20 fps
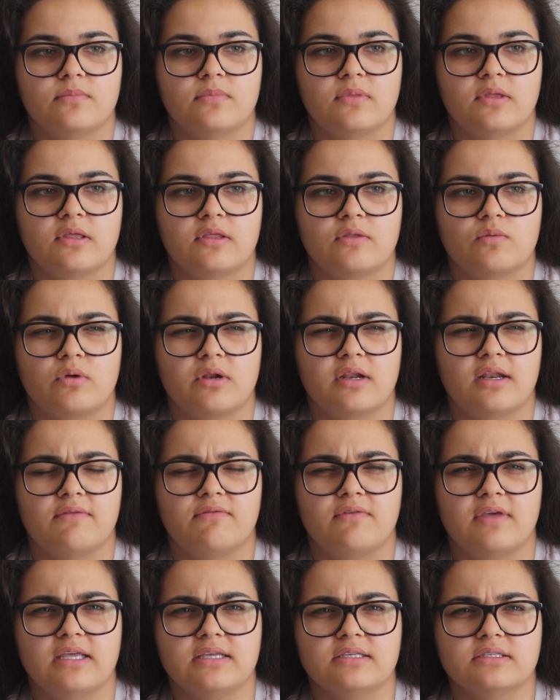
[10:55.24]
It's one of the
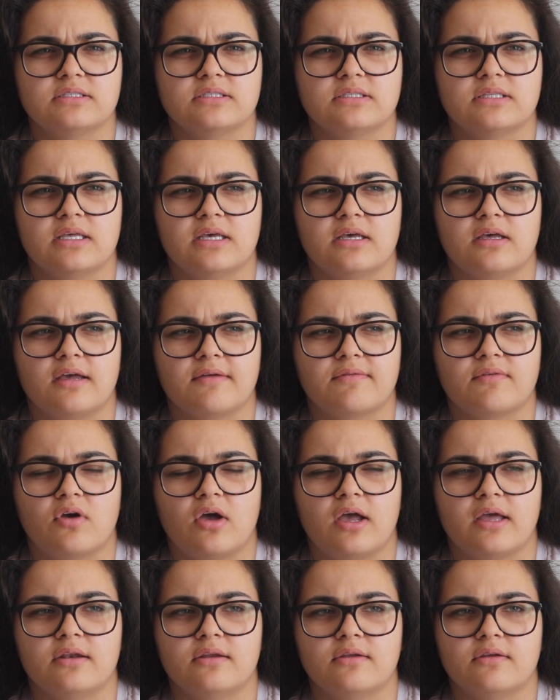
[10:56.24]
things that I've
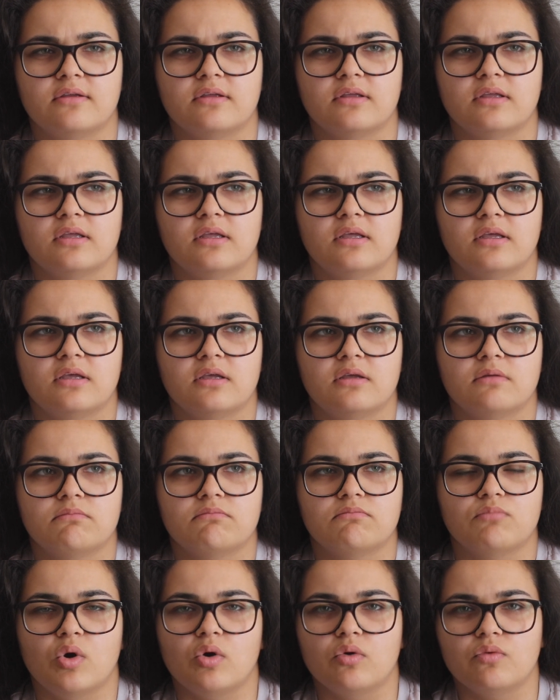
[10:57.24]
kind of,
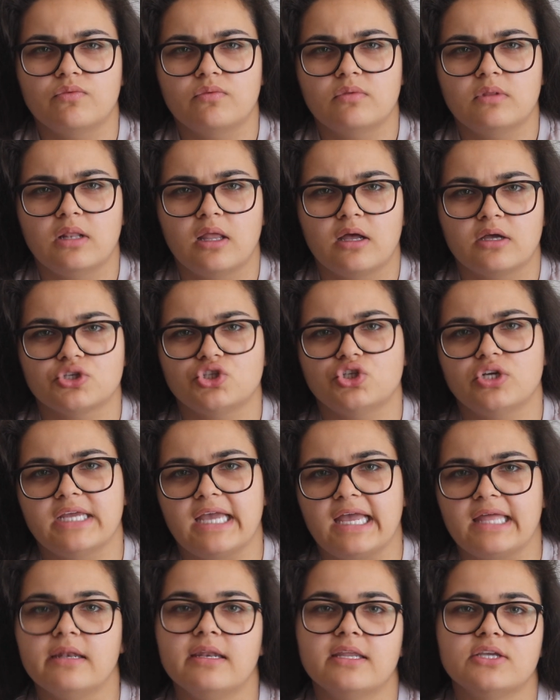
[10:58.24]
well, last year
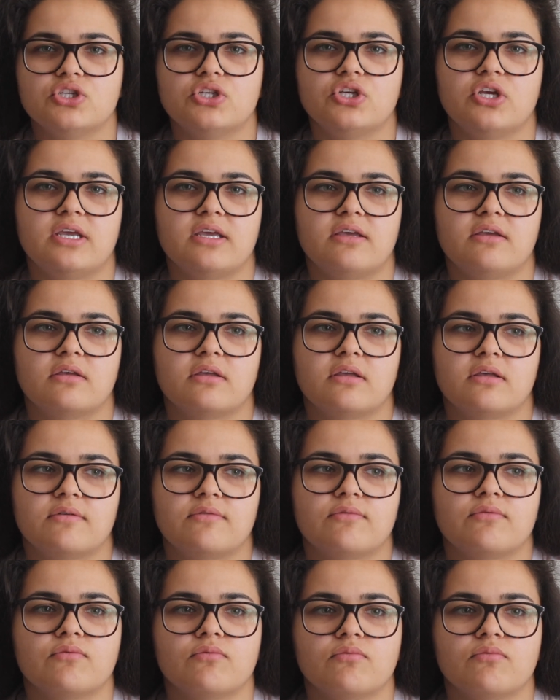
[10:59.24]
and this year have